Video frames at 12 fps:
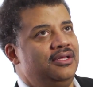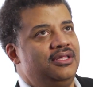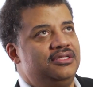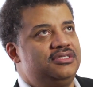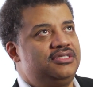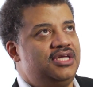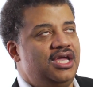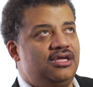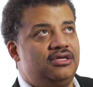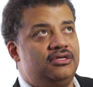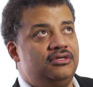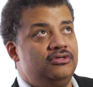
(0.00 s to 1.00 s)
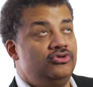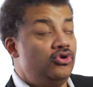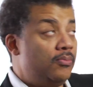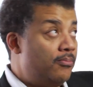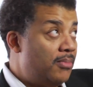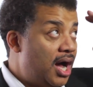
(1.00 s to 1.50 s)
that take
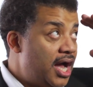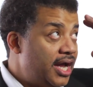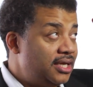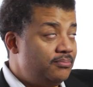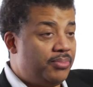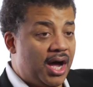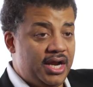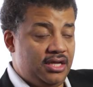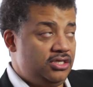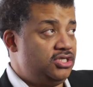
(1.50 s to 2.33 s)
your mind, body,